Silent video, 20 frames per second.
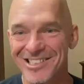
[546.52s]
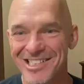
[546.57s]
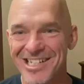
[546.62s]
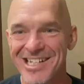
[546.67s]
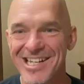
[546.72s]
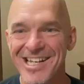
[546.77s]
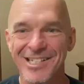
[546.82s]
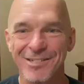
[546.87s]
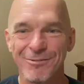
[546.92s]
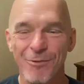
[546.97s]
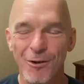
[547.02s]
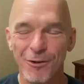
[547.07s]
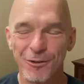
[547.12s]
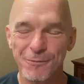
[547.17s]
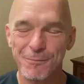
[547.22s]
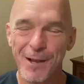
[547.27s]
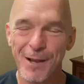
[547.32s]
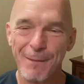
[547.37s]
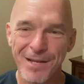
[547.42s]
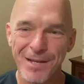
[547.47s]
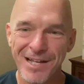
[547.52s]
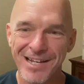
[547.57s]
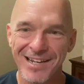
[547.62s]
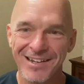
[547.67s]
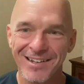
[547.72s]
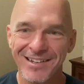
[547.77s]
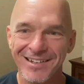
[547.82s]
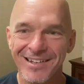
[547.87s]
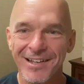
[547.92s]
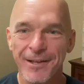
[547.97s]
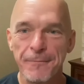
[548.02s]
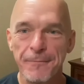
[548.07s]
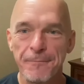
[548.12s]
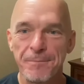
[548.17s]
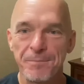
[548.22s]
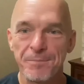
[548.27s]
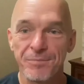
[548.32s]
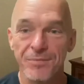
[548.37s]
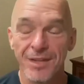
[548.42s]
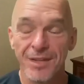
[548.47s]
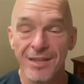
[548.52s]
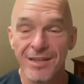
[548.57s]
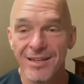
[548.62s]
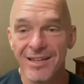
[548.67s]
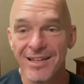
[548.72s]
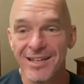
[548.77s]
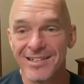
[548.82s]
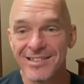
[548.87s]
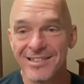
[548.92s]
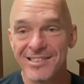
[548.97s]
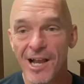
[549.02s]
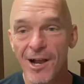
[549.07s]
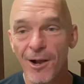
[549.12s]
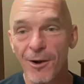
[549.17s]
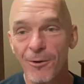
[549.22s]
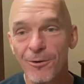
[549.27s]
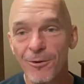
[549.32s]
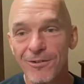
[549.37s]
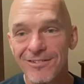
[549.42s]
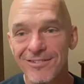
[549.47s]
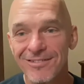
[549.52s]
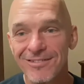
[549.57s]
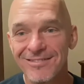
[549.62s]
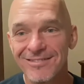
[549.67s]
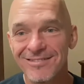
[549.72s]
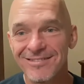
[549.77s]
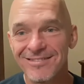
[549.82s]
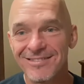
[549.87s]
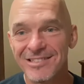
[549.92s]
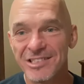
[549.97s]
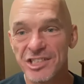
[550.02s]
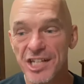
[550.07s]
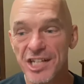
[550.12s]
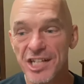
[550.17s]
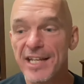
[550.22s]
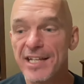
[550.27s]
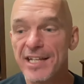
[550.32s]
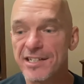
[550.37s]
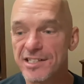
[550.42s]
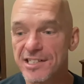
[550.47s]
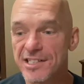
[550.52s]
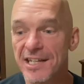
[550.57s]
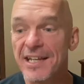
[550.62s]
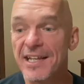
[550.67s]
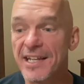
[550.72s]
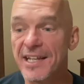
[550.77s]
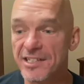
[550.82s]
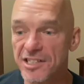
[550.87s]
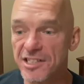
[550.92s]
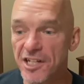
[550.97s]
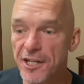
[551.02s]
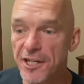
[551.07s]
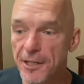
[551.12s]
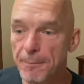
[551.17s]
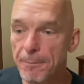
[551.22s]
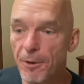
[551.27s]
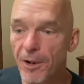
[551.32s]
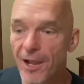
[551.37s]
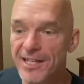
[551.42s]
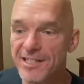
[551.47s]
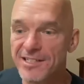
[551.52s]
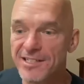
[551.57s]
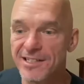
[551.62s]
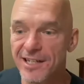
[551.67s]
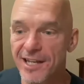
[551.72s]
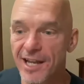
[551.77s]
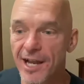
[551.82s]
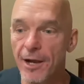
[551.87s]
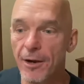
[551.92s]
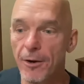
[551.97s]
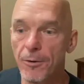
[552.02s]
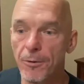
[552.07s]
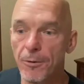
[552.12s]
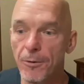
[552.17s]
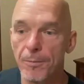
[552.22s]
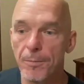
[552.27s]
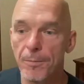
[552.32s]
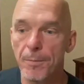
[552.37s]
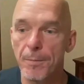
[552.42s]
She just wants my money. So, GNC is a good place to go.